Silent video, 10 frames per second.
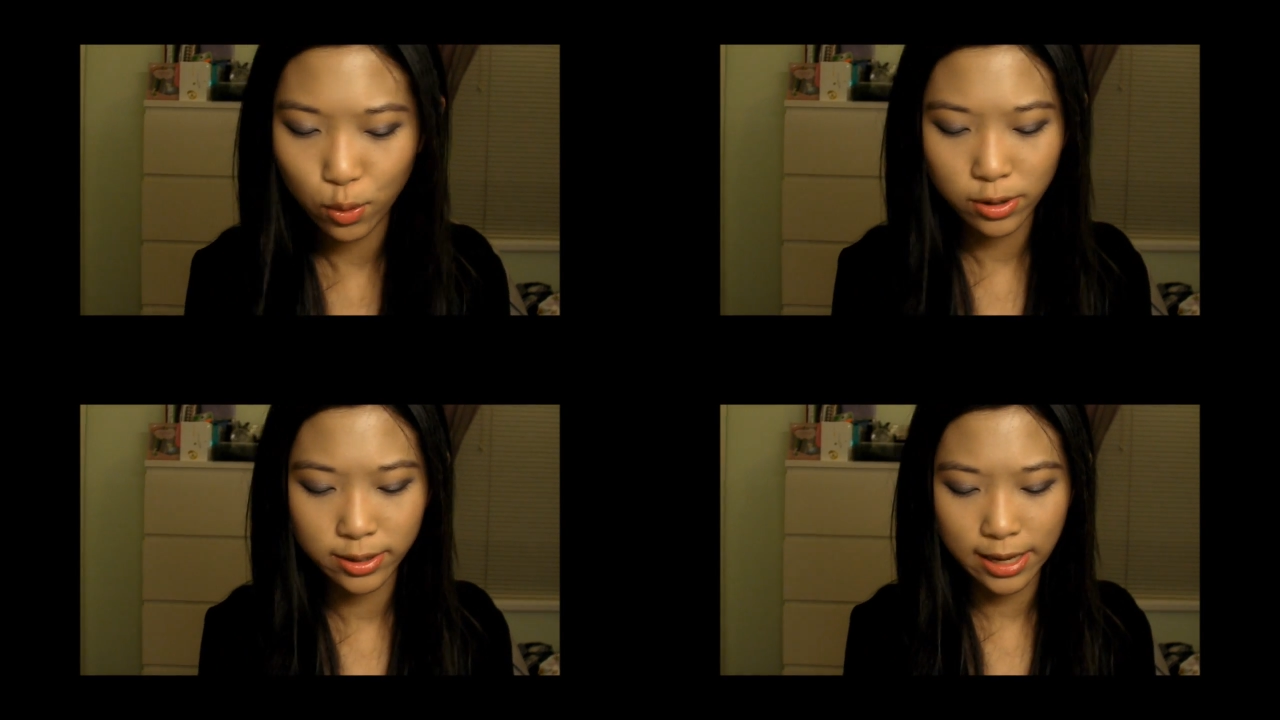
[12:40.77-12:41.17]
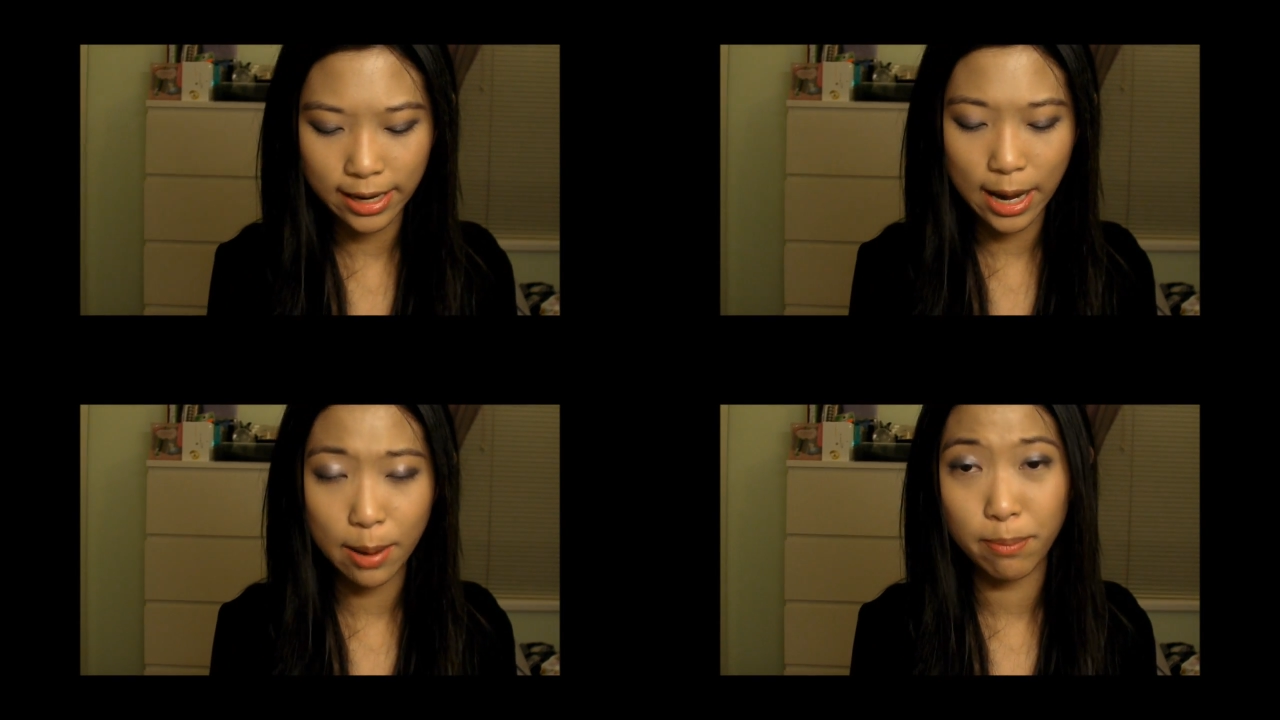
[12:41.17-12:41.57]
course, I
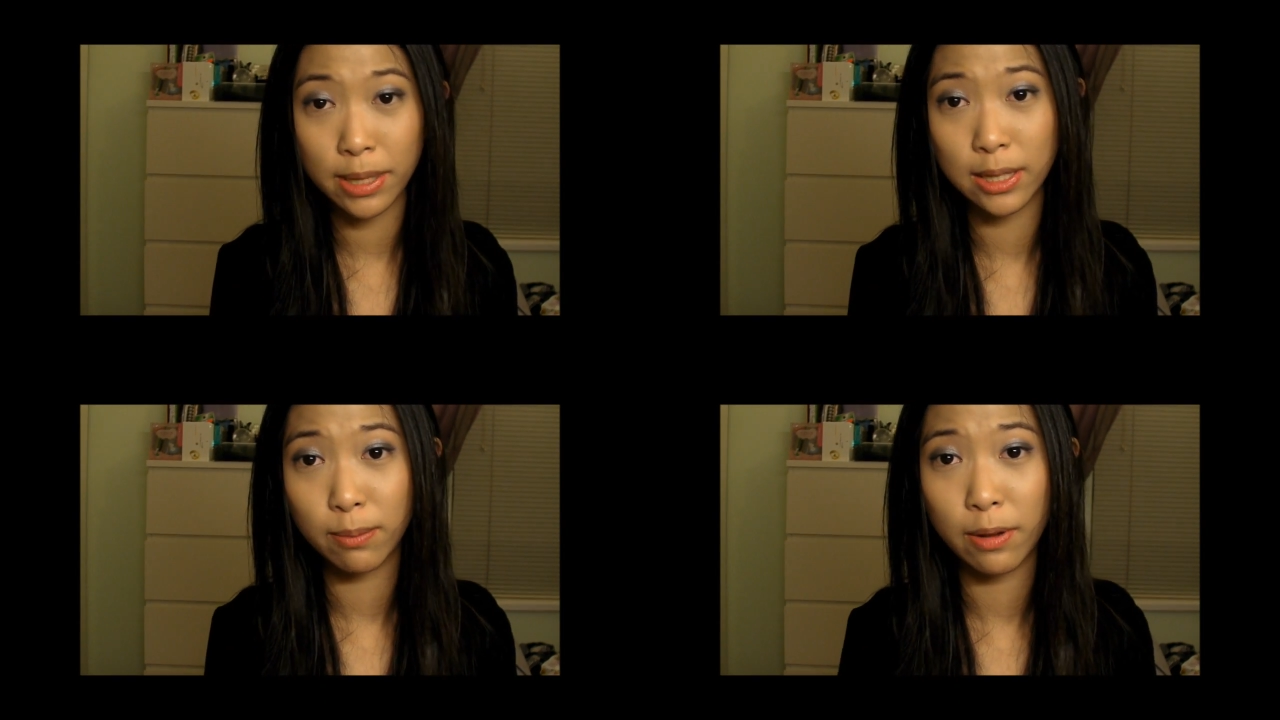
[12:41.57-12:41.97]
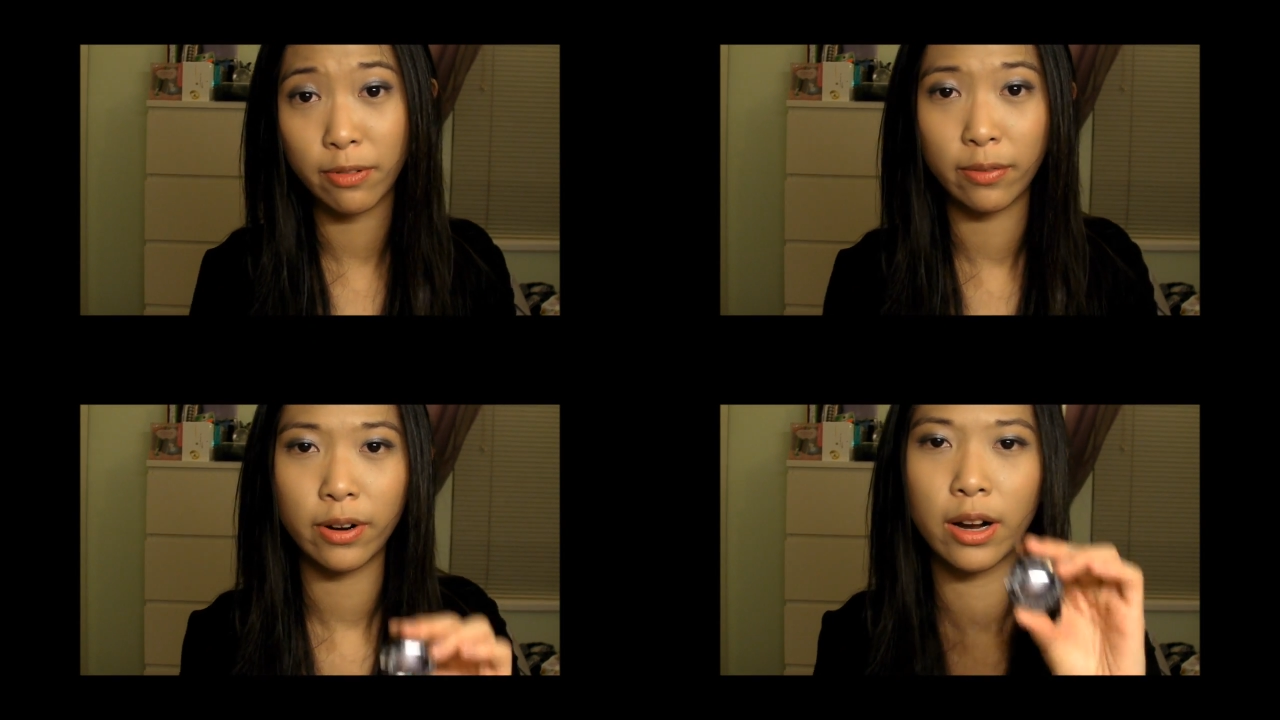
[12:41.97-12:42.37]
can't miss out my
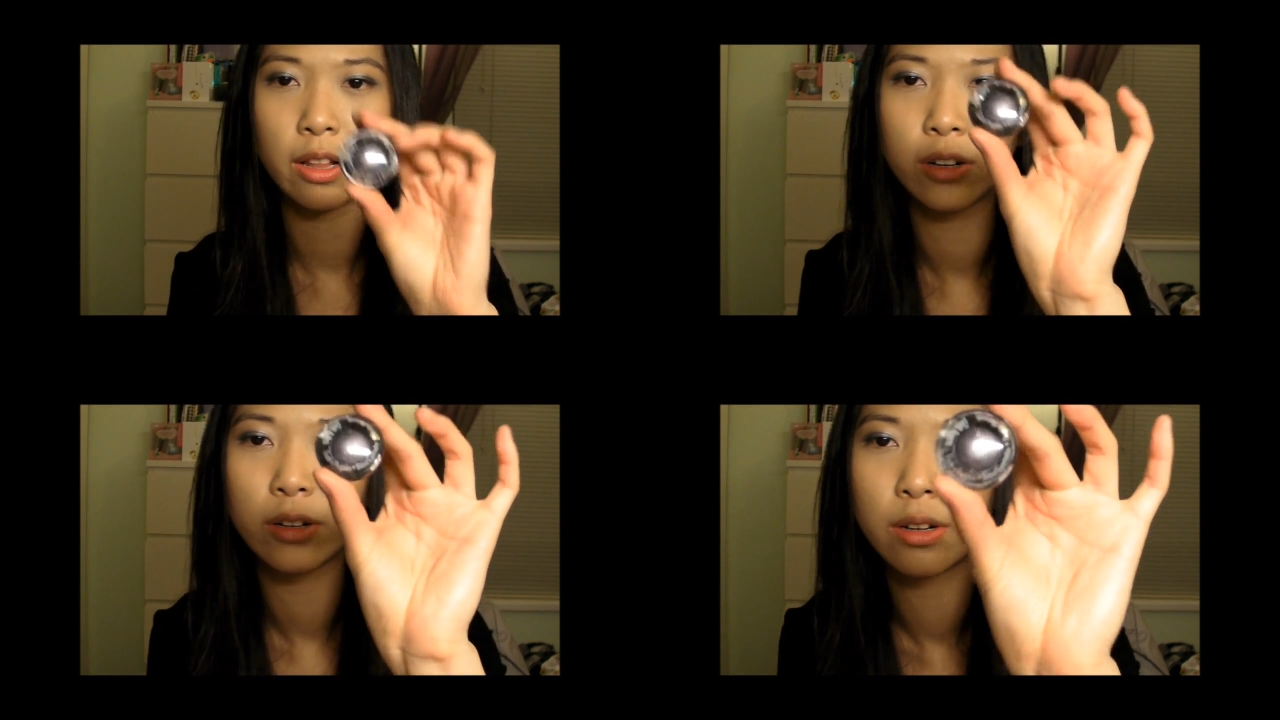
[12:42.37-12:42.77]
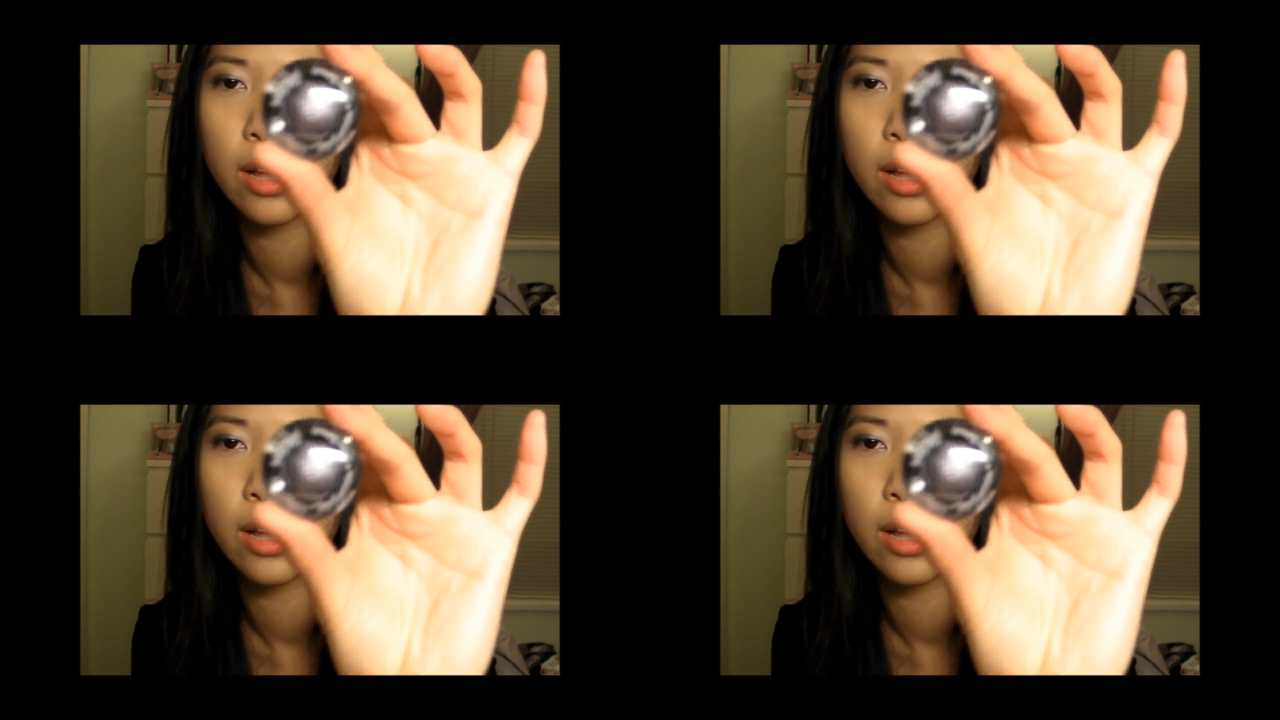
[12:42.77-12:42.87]
favorite color,